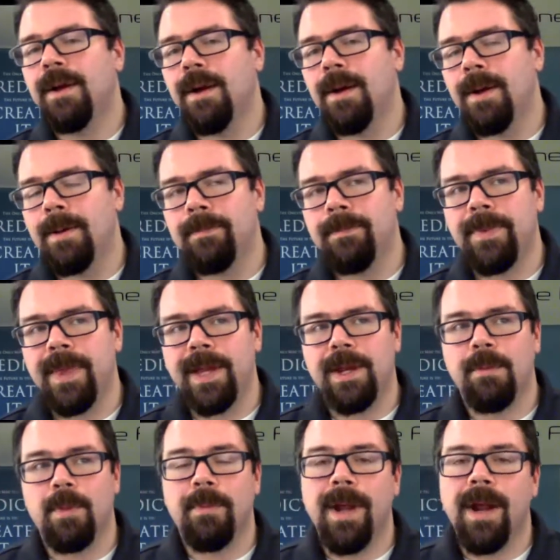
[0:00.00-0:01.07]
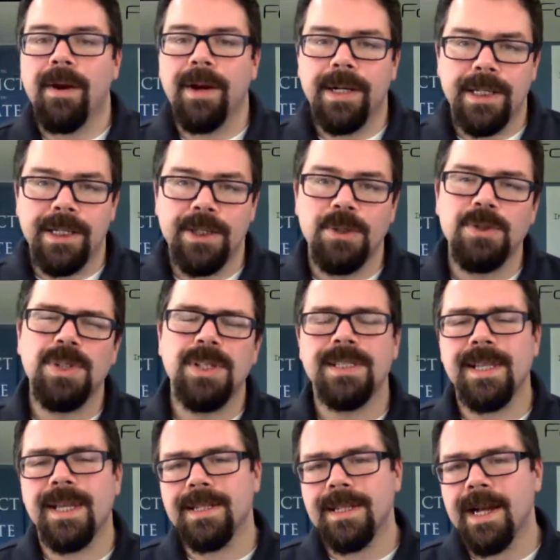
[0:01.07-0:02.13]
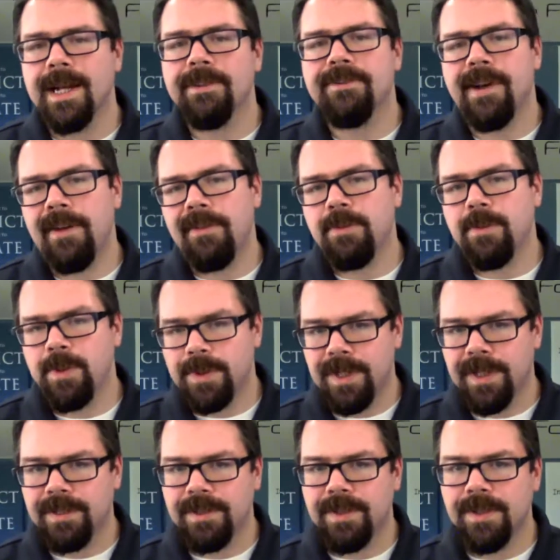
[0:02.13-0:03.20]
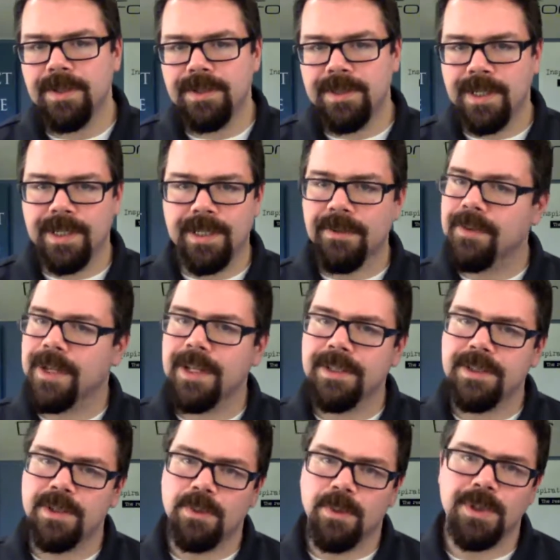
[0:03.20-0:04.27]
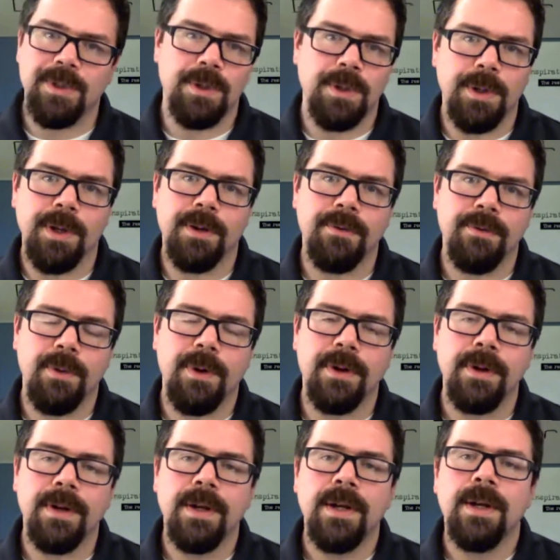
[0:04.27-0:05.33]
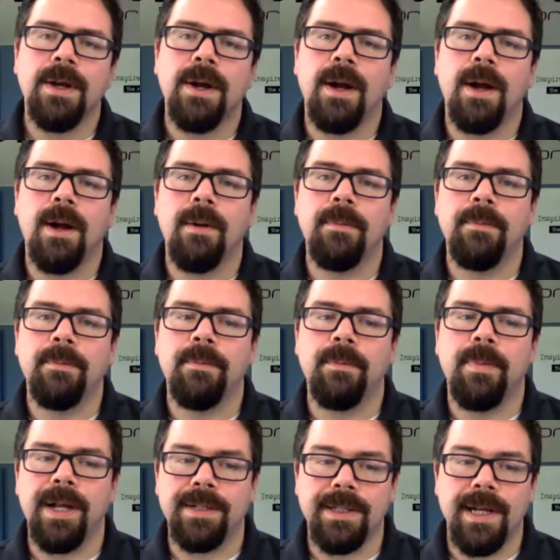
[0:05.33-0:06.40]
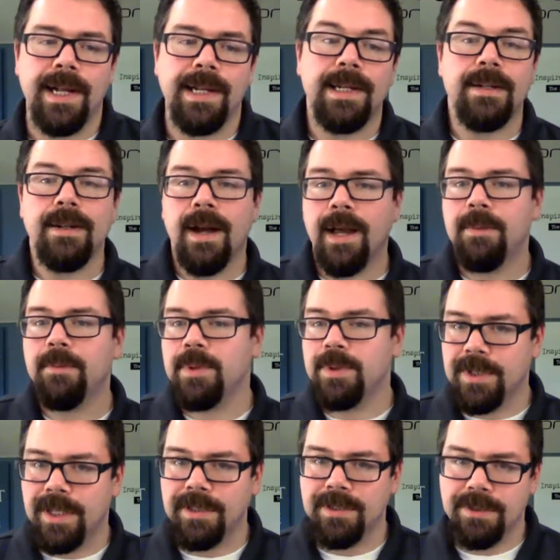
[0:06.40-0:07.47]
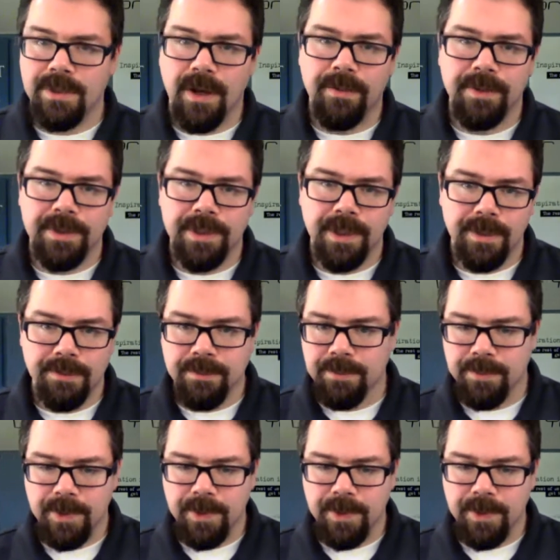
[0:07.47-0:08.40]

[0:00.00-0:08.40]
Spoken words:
that number merit. And usually it's like 95% significance is what you're looking for. But 99% is obviously,